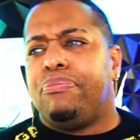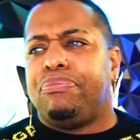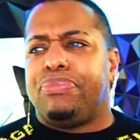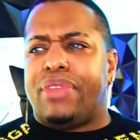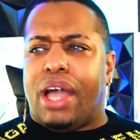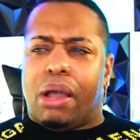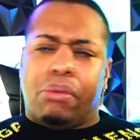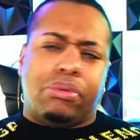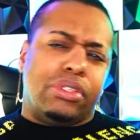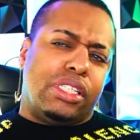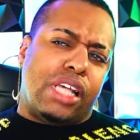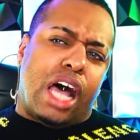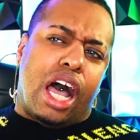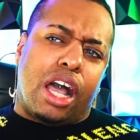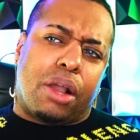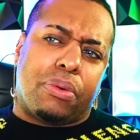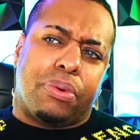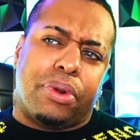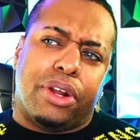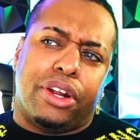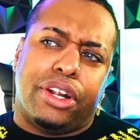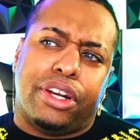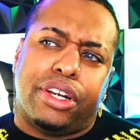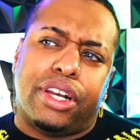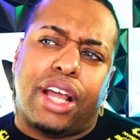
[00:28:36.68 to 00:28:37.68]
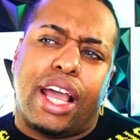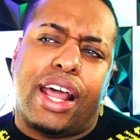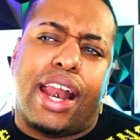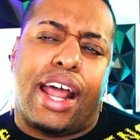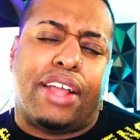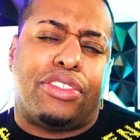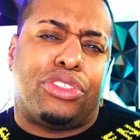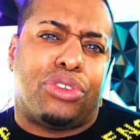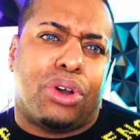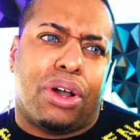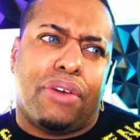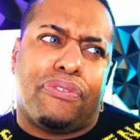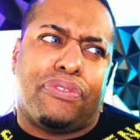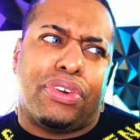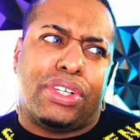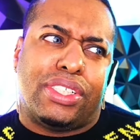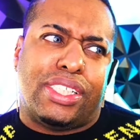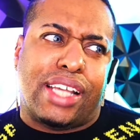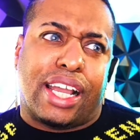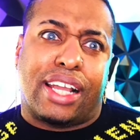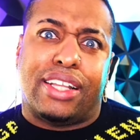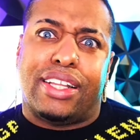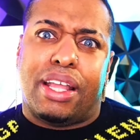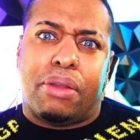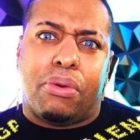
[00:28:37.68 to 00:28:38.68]
That was awkward. And I thought for a
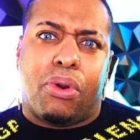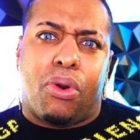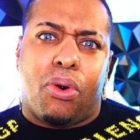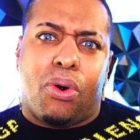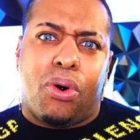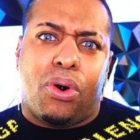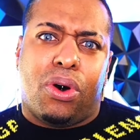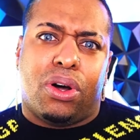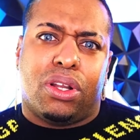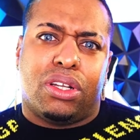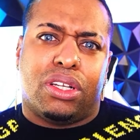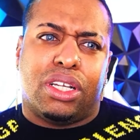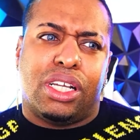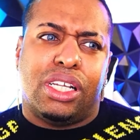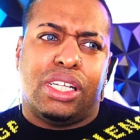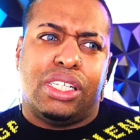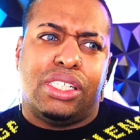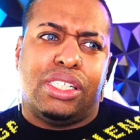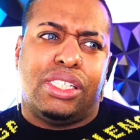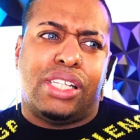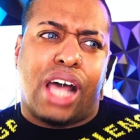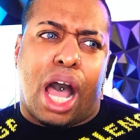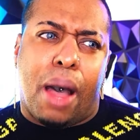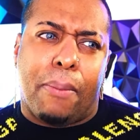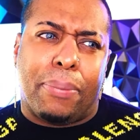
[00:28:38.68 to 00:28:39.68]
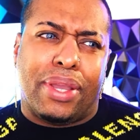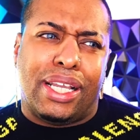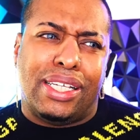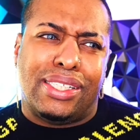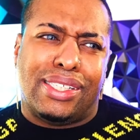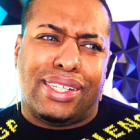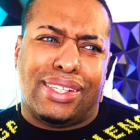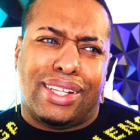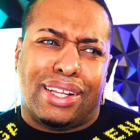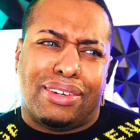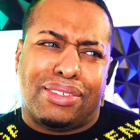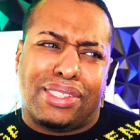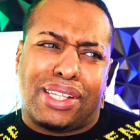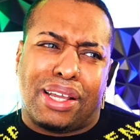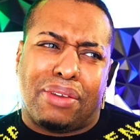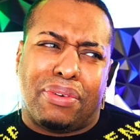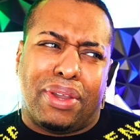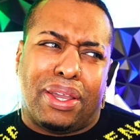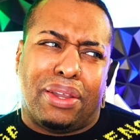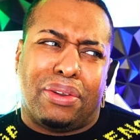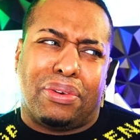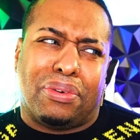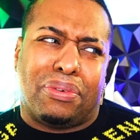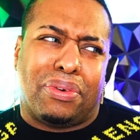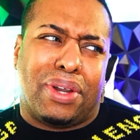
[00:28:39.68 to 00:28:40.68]
second they were all zombies. And then I was like,
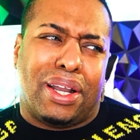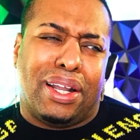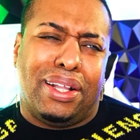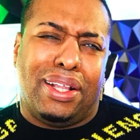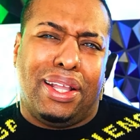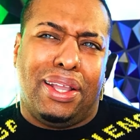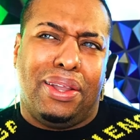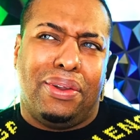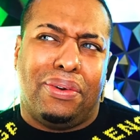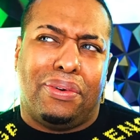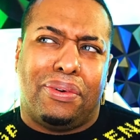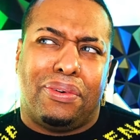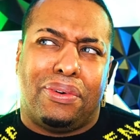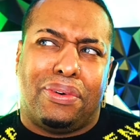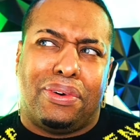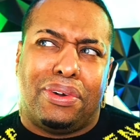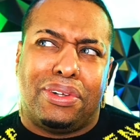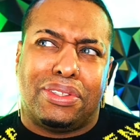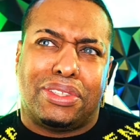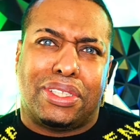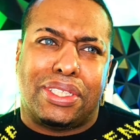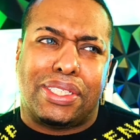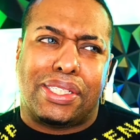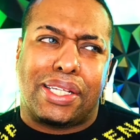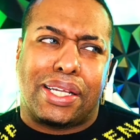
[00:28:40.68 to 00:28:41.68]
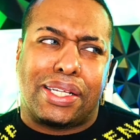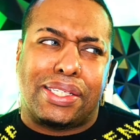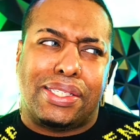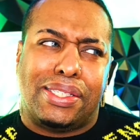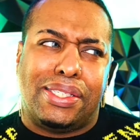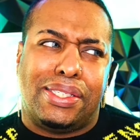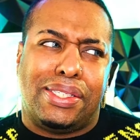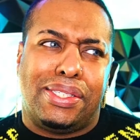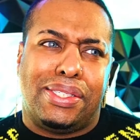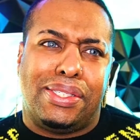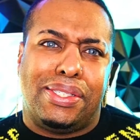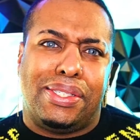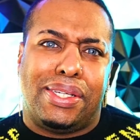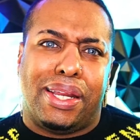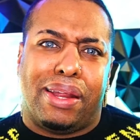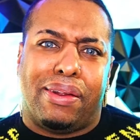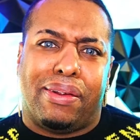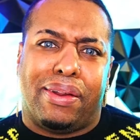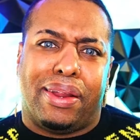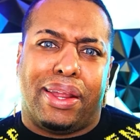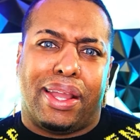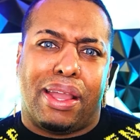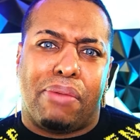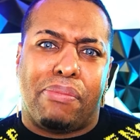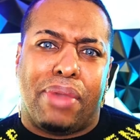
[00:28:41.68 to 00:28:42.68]
wait, why are they all just like
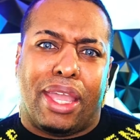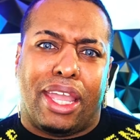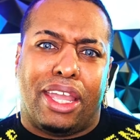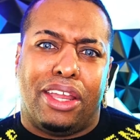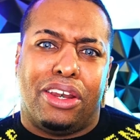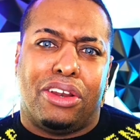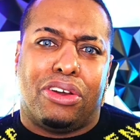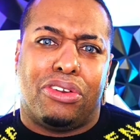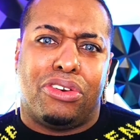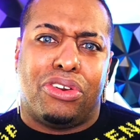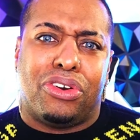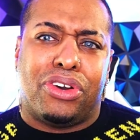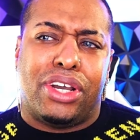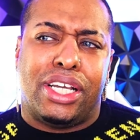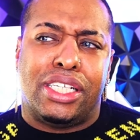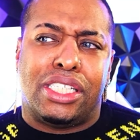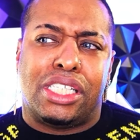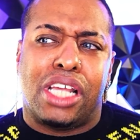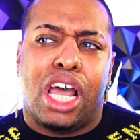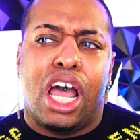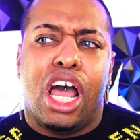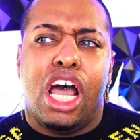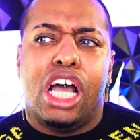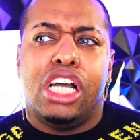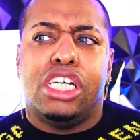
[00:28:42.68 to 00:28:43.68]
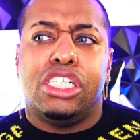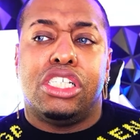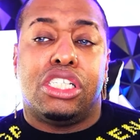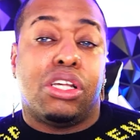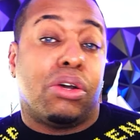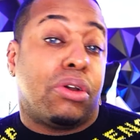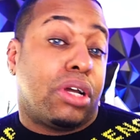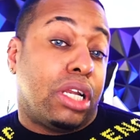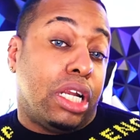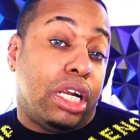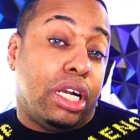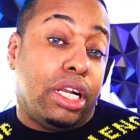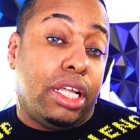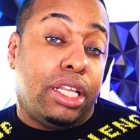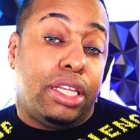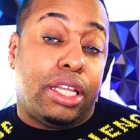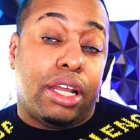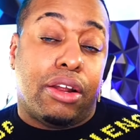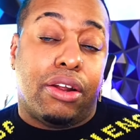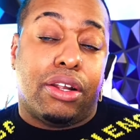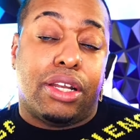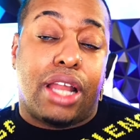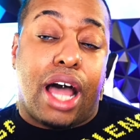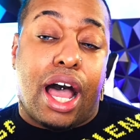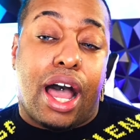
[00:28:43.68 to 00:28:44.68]
staring and making no noise? So clearly
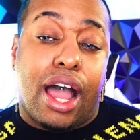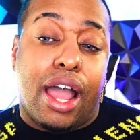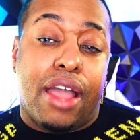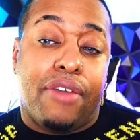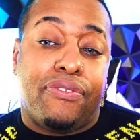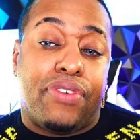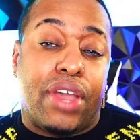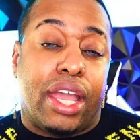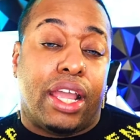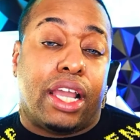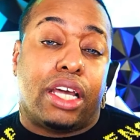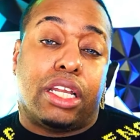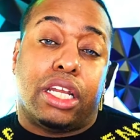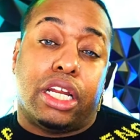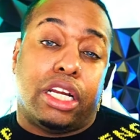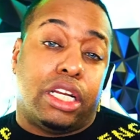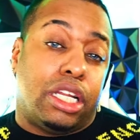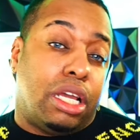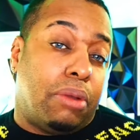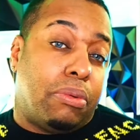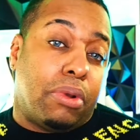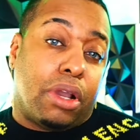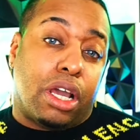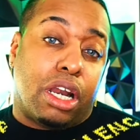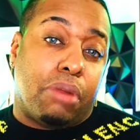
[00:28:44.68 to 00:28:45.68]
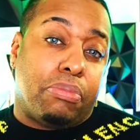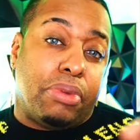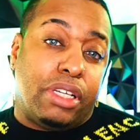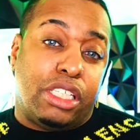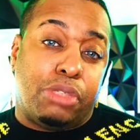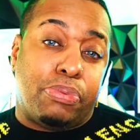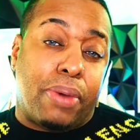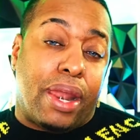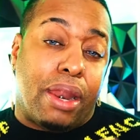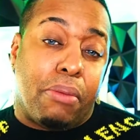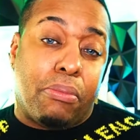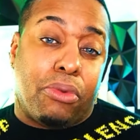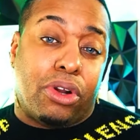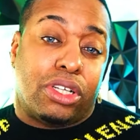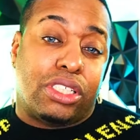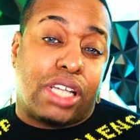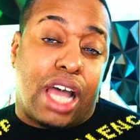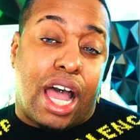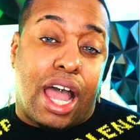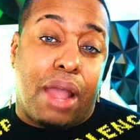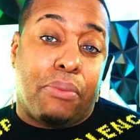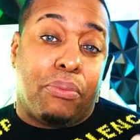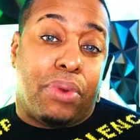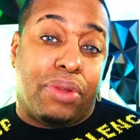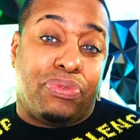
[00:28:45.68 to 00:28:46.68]
they're alive and clearly we're going to be spending more
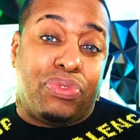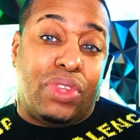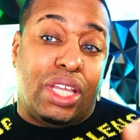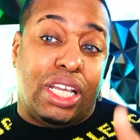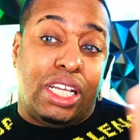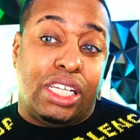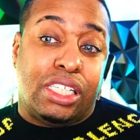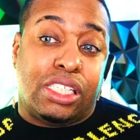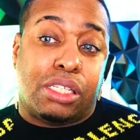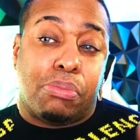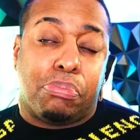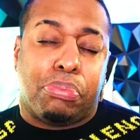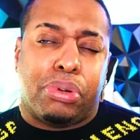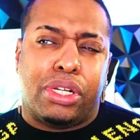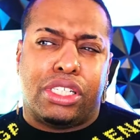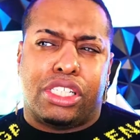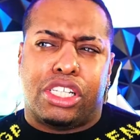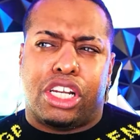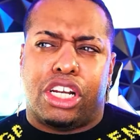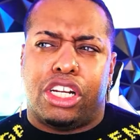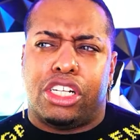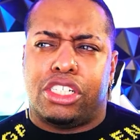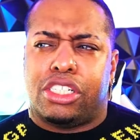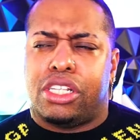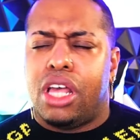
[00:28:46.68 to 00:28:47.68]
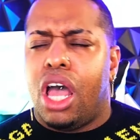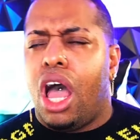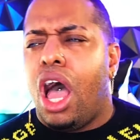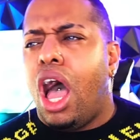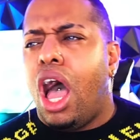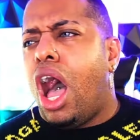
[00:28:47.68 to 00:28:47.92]
time with these prisoners.